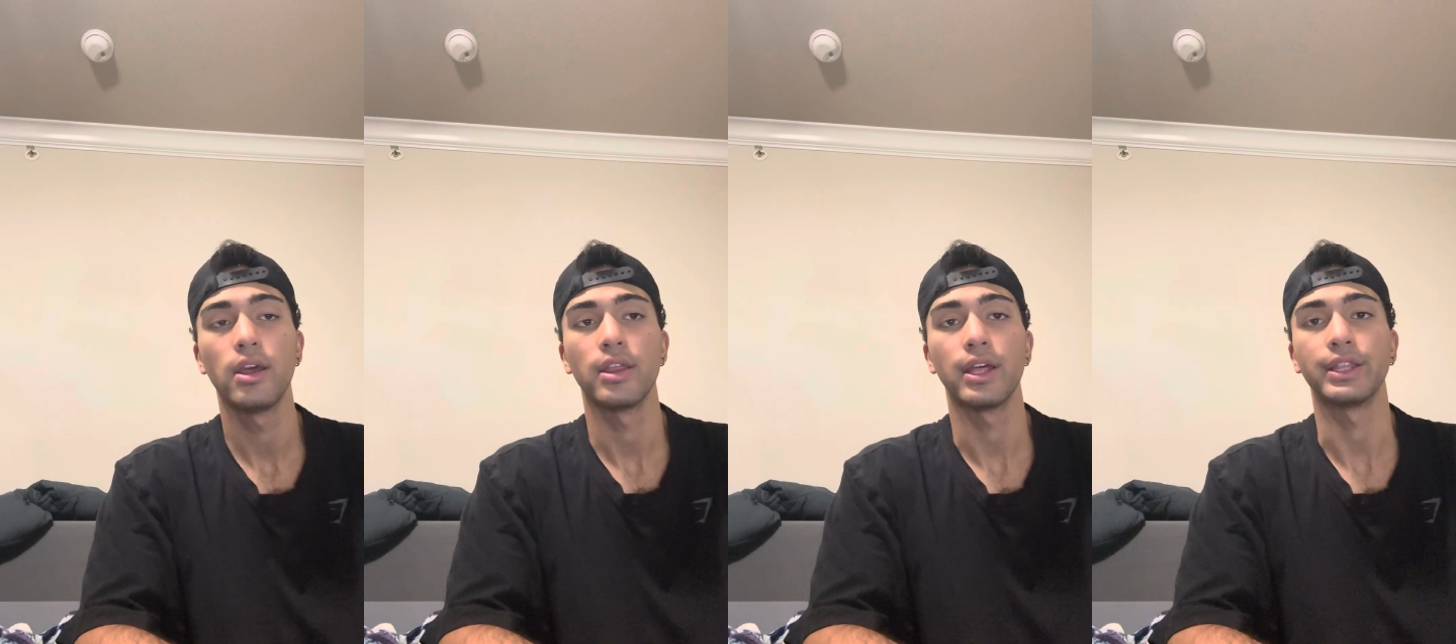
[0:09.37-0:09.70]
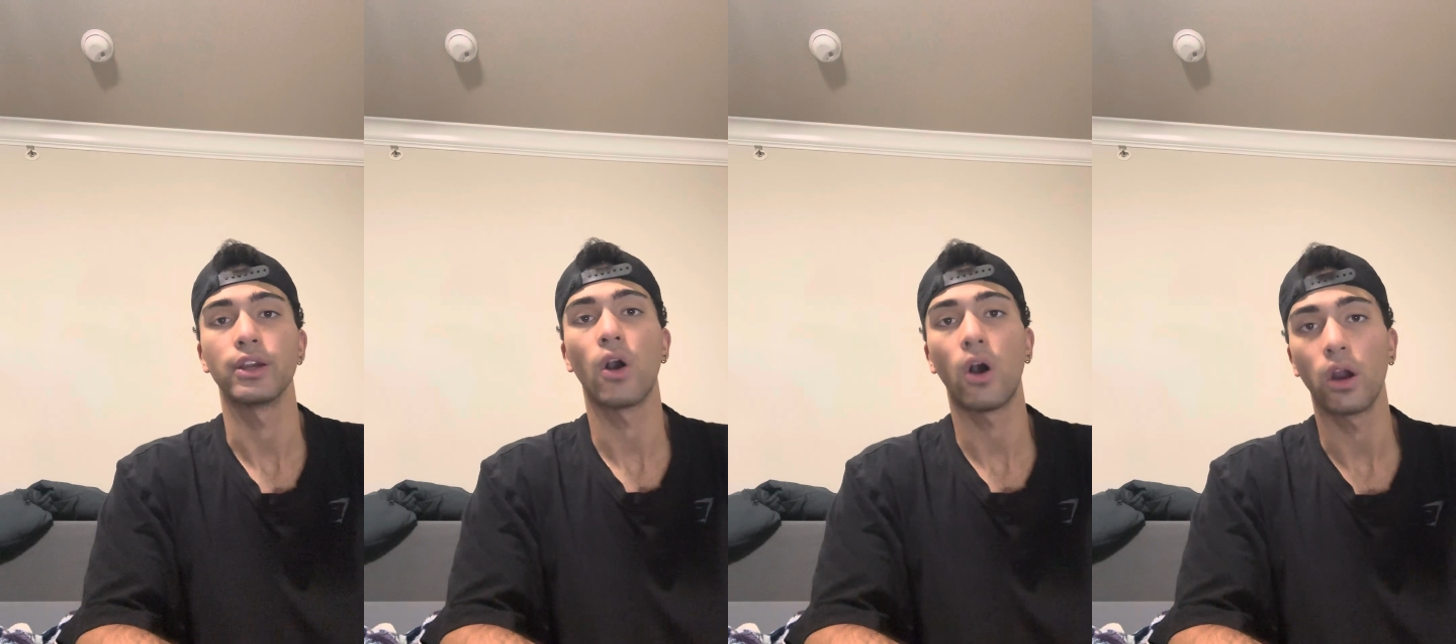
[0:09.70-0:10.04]
that
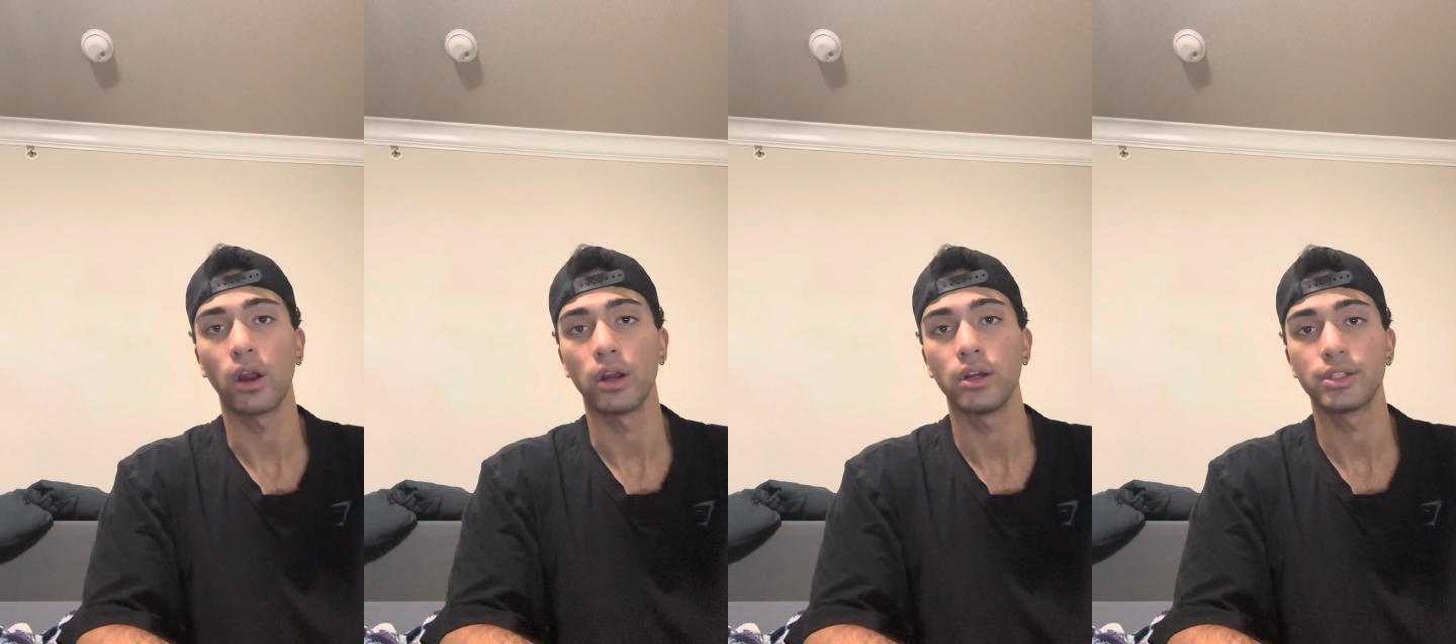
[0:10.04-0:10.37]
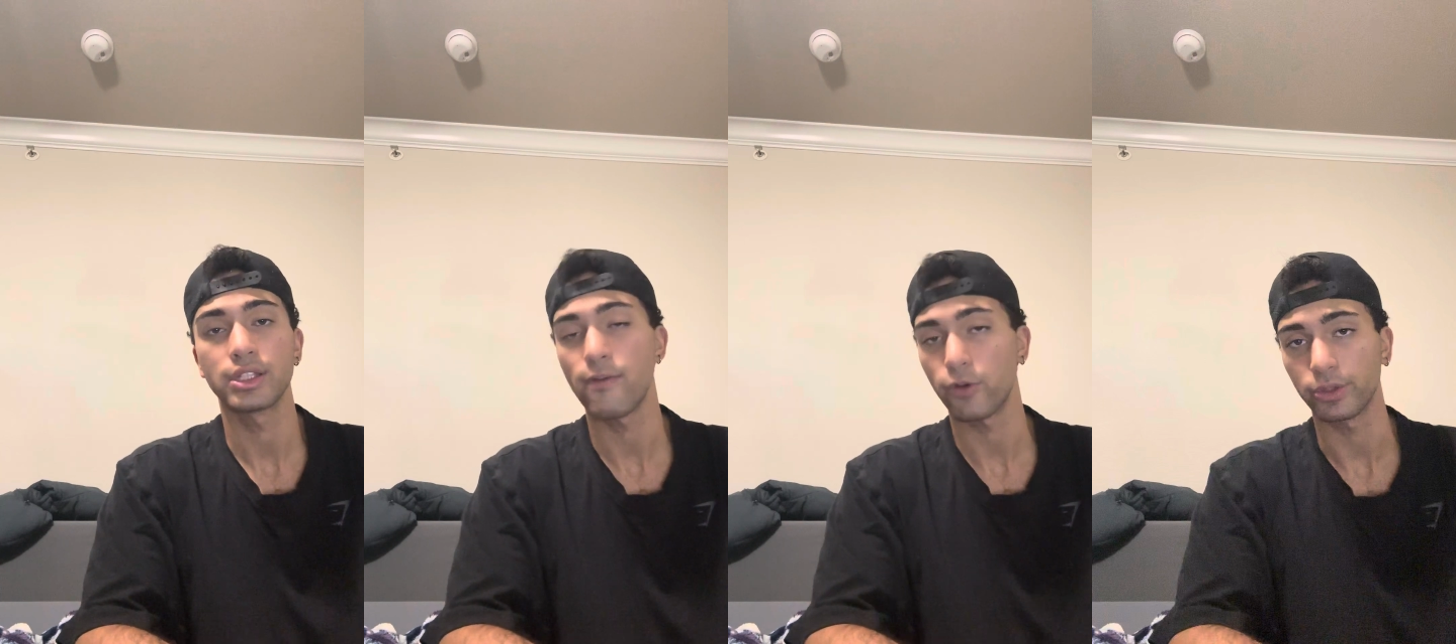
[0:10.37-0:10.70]
there are
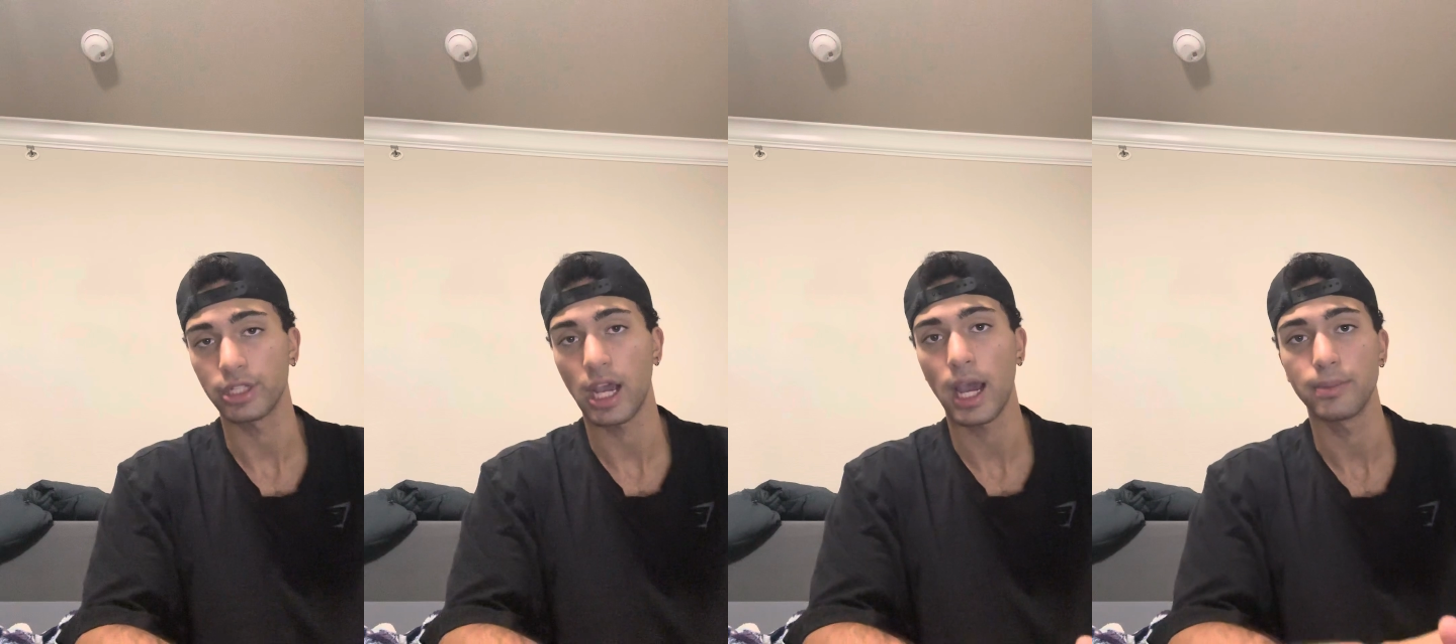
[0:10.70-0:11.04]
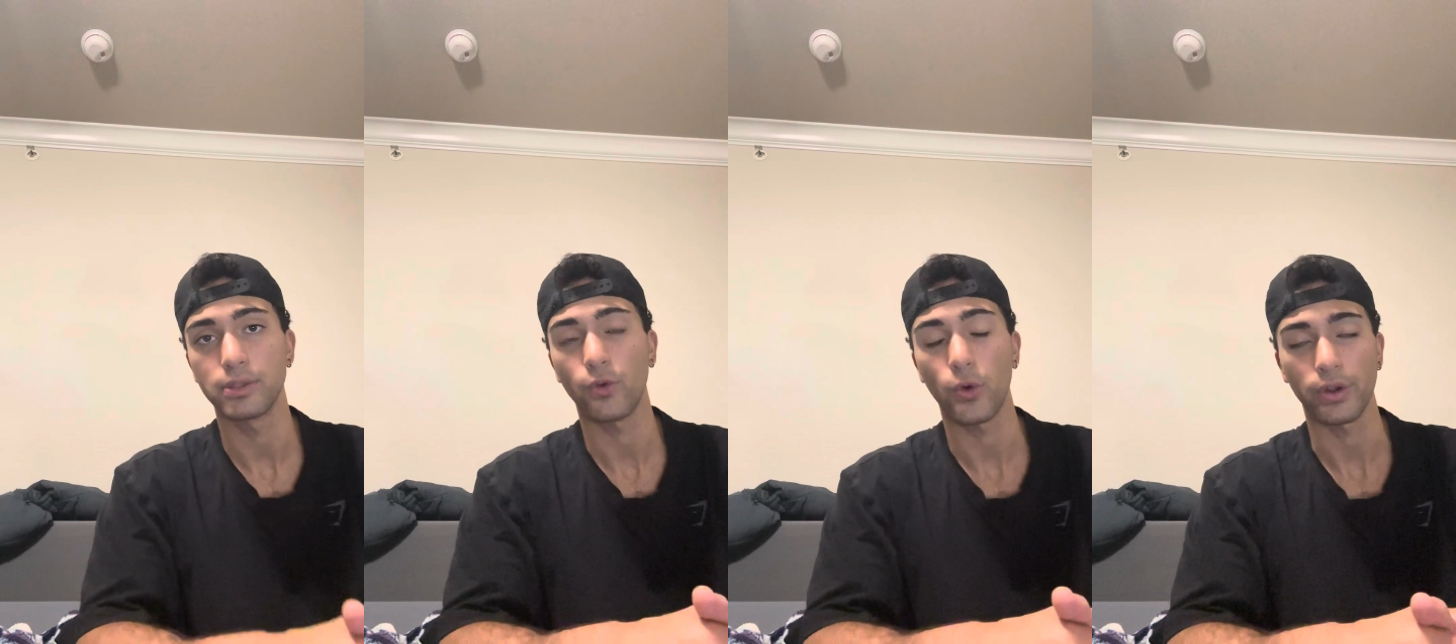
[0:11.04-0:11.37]
several
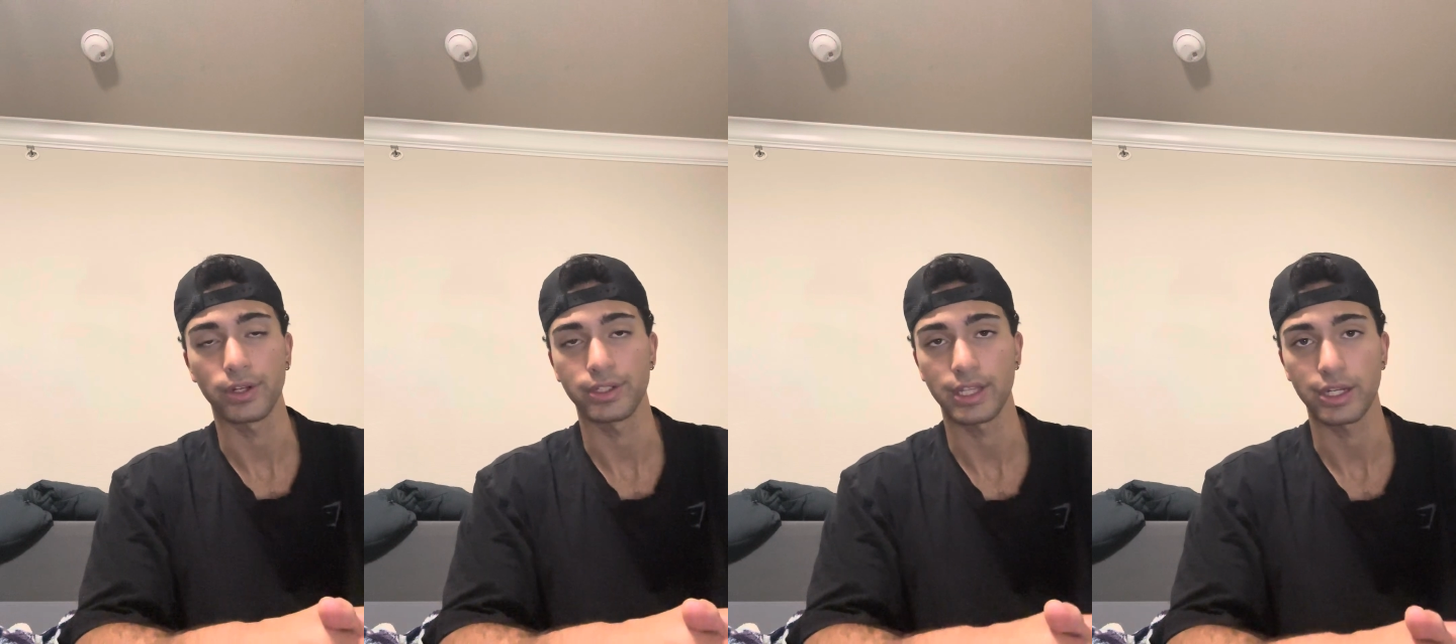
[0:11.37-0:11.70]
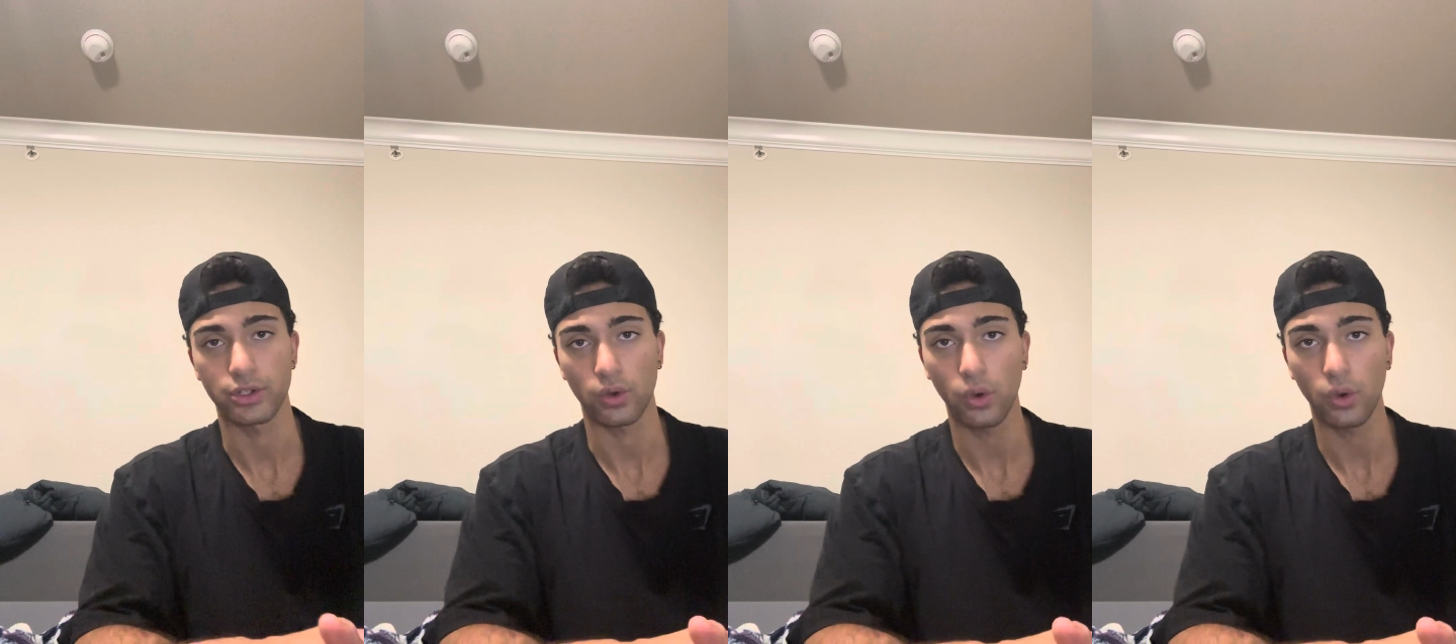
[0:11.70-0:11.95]
types of organizational